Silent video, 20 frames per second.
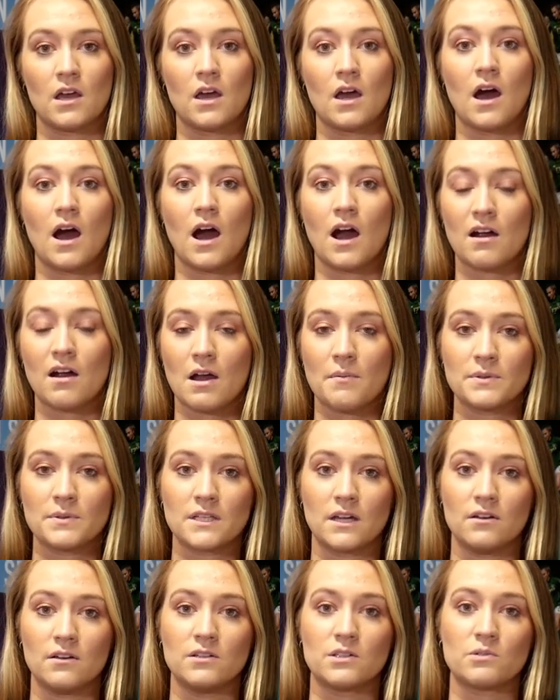Our
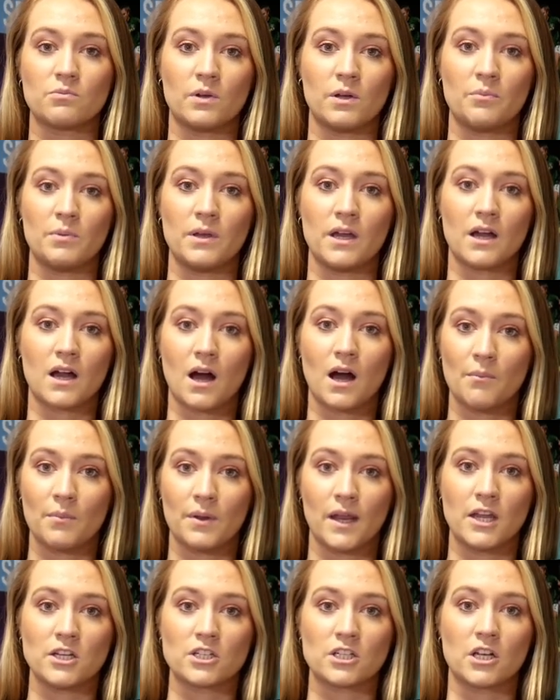episodes will be a
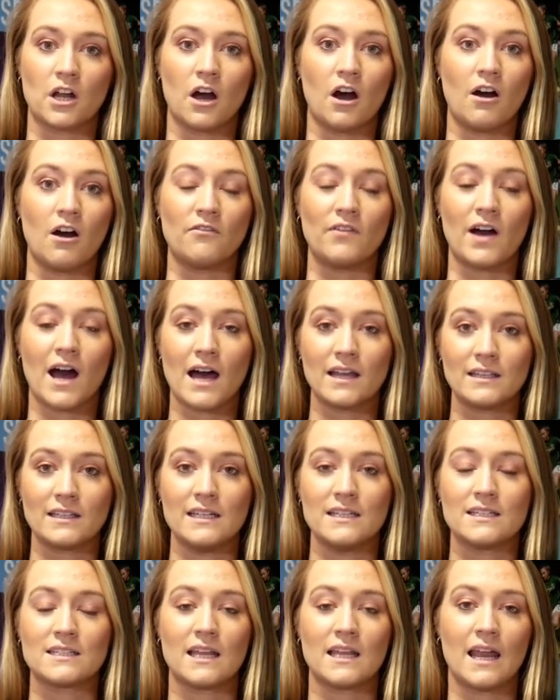combination of
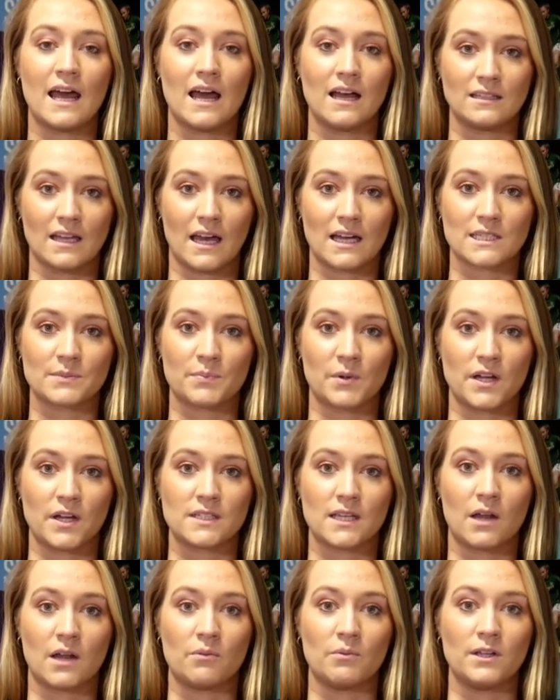athletes and health experts,
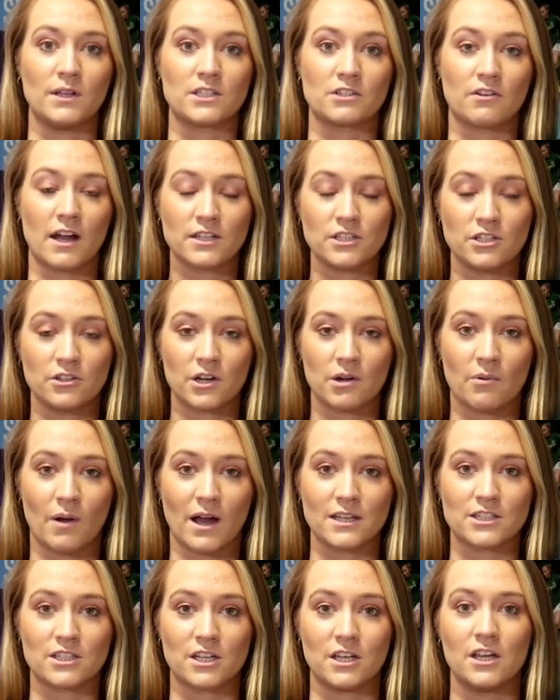and we'll direct your
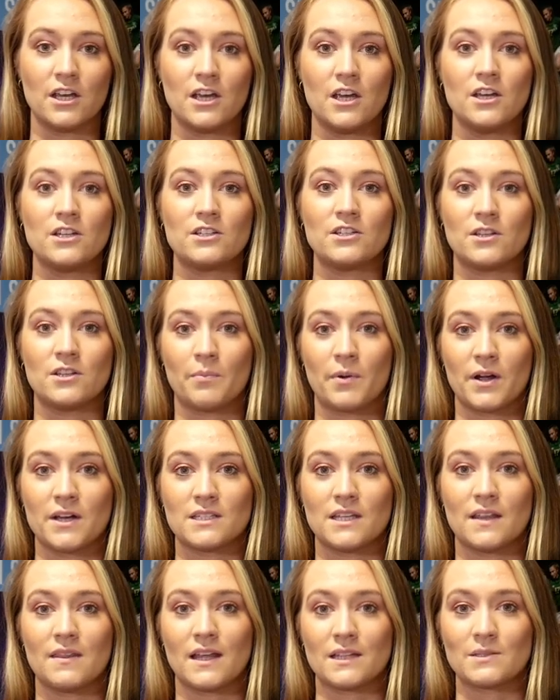question to the
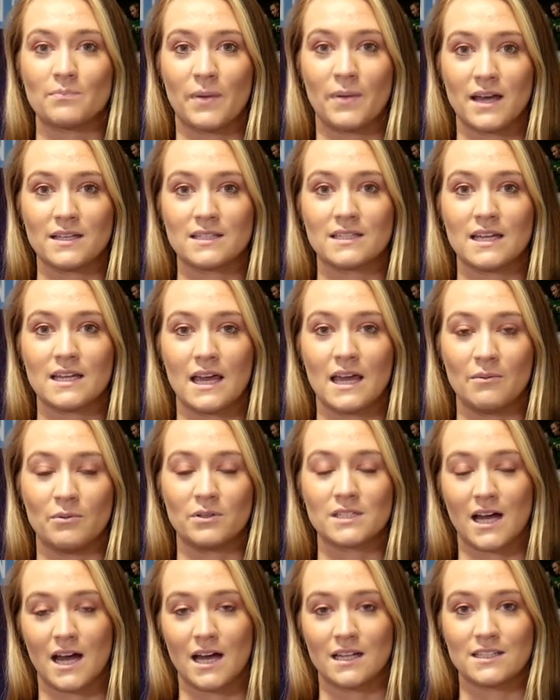person that's best able
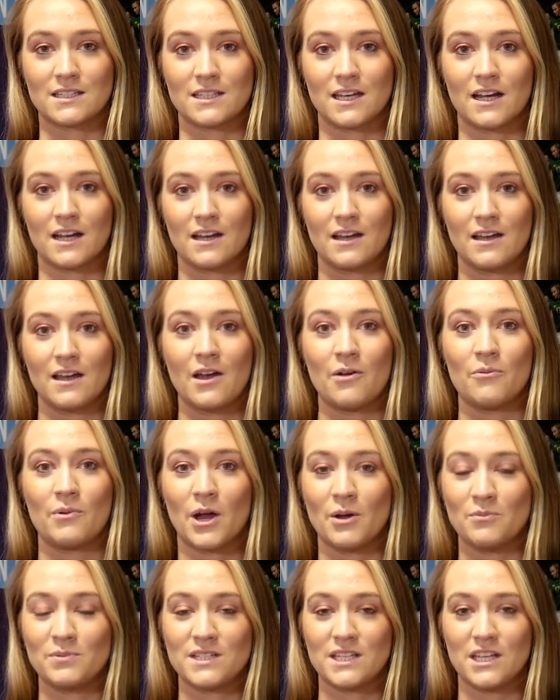to answer. We
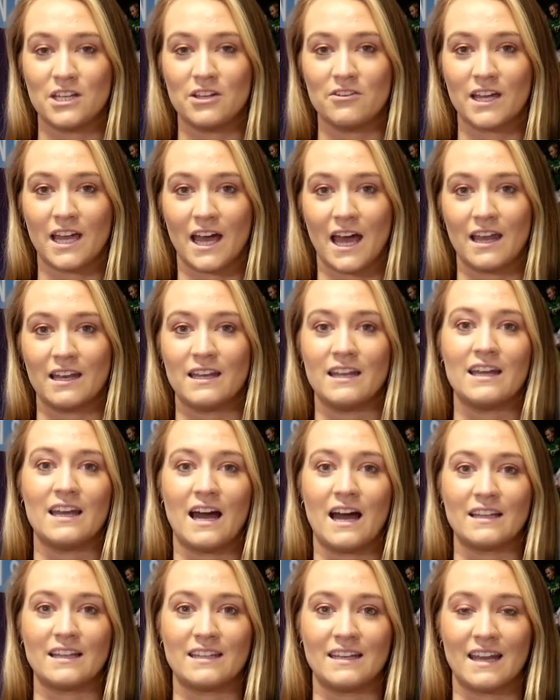hope to see you again
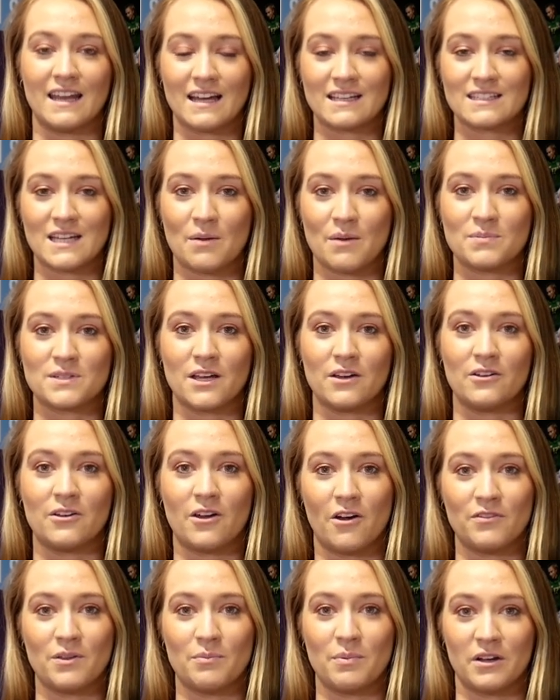at the next episode
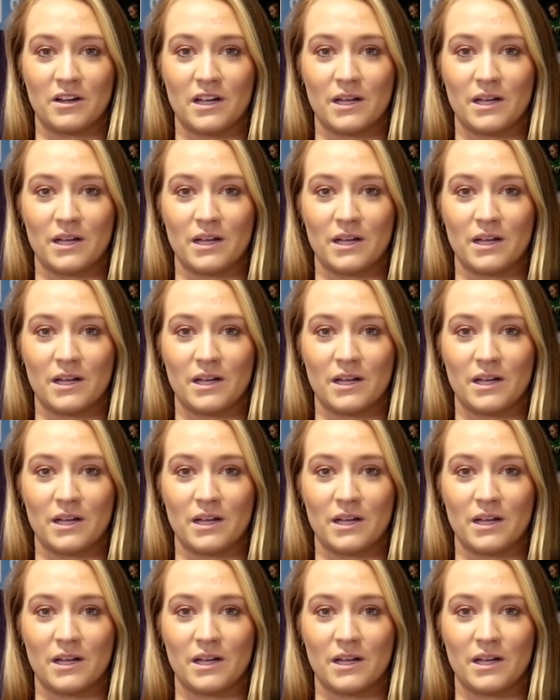of the Period